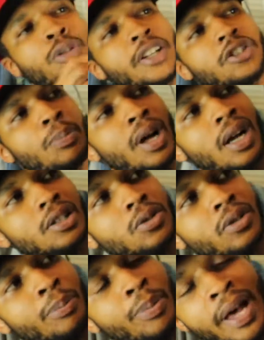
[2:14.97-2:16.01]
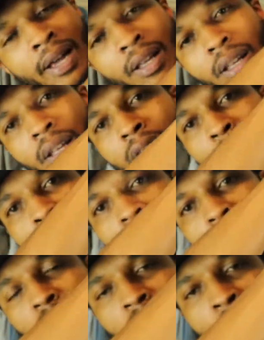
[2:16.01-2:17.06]
got your pockets on the back. The
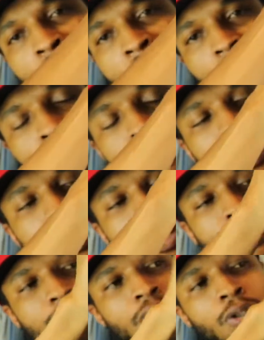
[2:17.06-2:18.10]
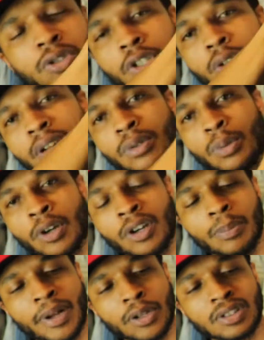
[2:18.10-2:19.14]
pockets on the back are pretty deep, too, so you don't have to worry
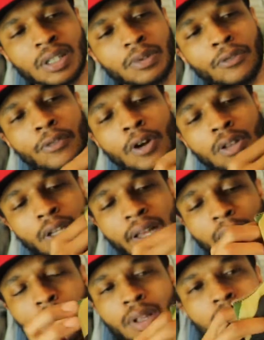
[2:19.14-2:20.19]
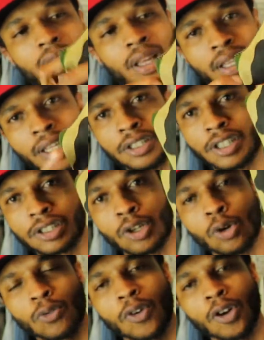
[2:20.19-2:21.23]
about something falling out. And these are just
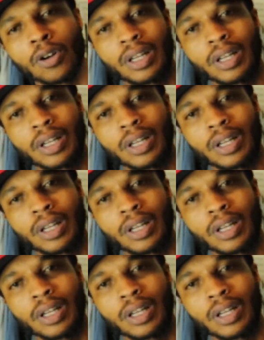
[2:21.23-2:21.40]
overall